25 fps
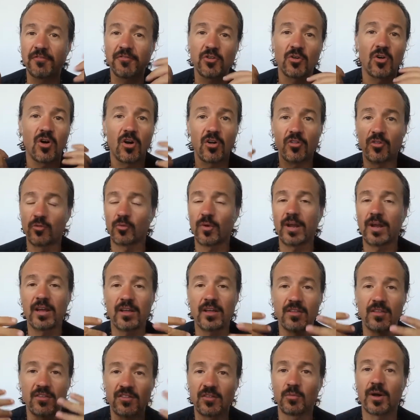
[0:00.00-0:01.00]
that after
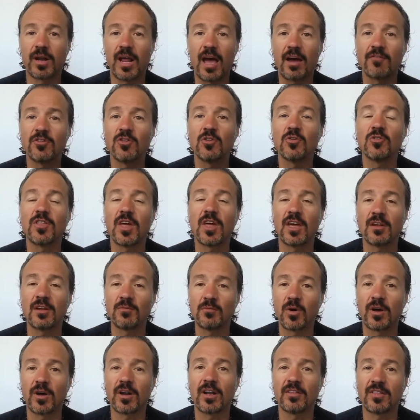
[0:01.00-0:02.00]
all the rains and what
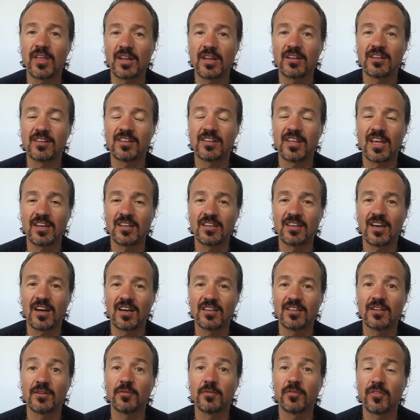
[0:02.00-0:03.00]
have you, then
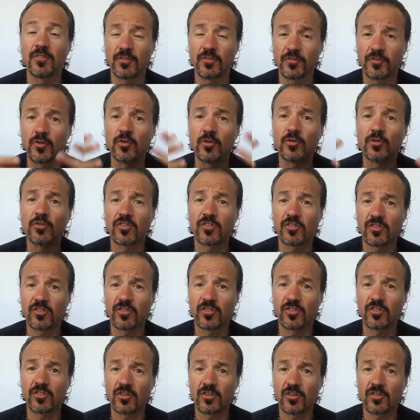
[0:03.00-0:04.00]
the
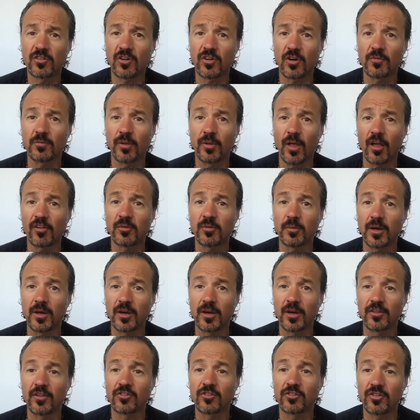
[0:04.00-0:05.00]
fruits start
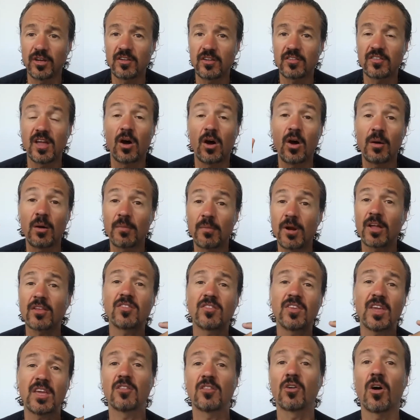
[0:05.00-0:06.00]
blossoming on the trees.
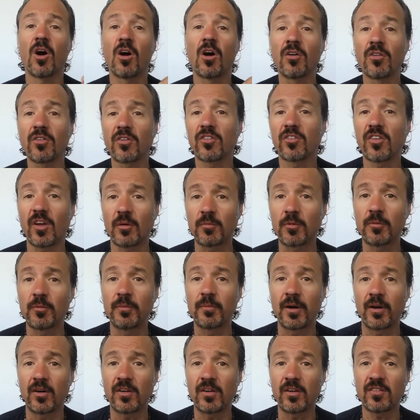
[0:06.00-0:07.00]
Now, I'm not saying there
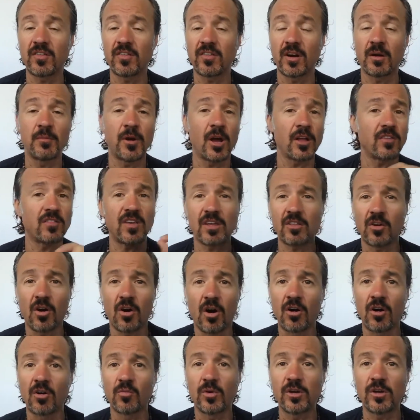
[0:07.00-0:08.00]
aren't summer berries, and I'm
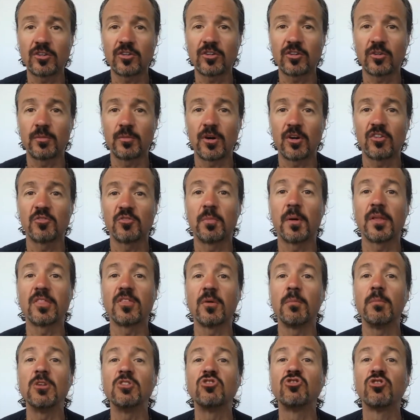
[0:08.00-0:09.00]
not saying there aren't winter
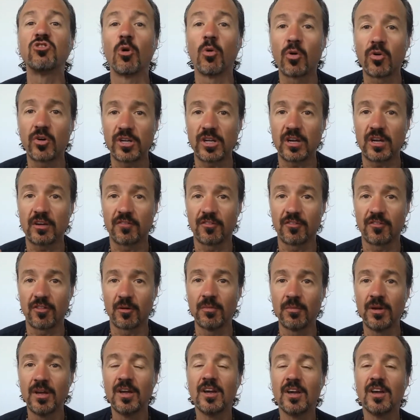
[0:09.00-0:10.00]
berries, but the
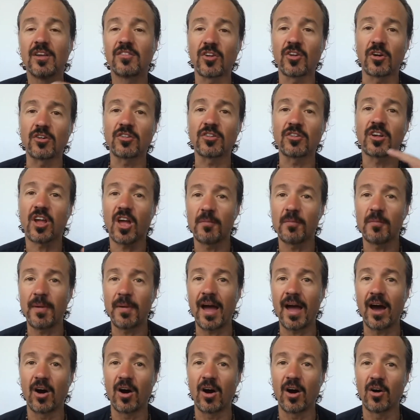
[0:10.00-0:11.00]
majority of them
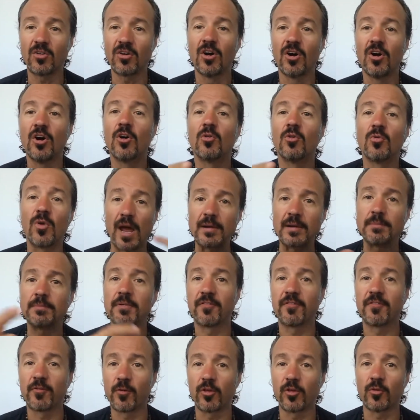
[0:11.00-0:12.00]
start to come out
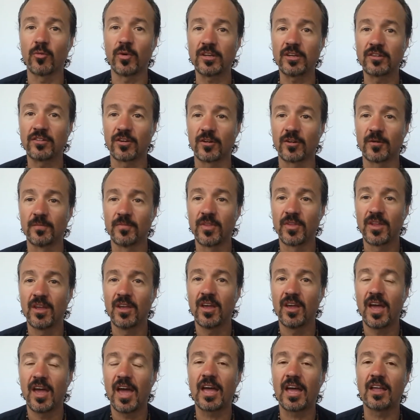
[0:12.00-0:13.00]
right before the
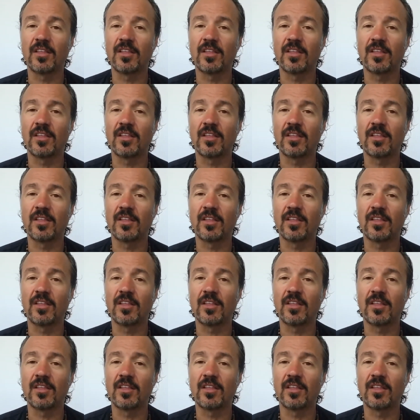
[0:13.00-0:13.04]
winter.